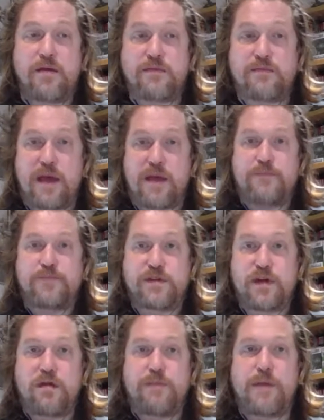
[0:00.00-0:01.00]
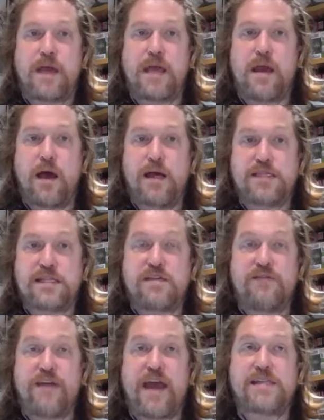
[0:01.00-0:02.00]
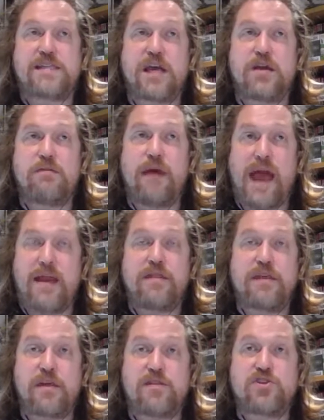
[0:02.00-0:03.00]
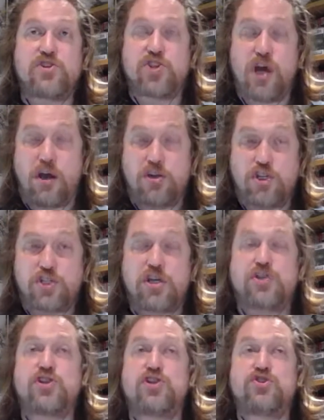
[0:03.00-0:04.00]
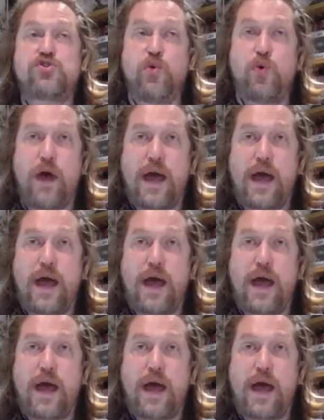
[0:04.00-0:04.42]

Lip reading: there's going to be disinfecting anything that's touched, such as door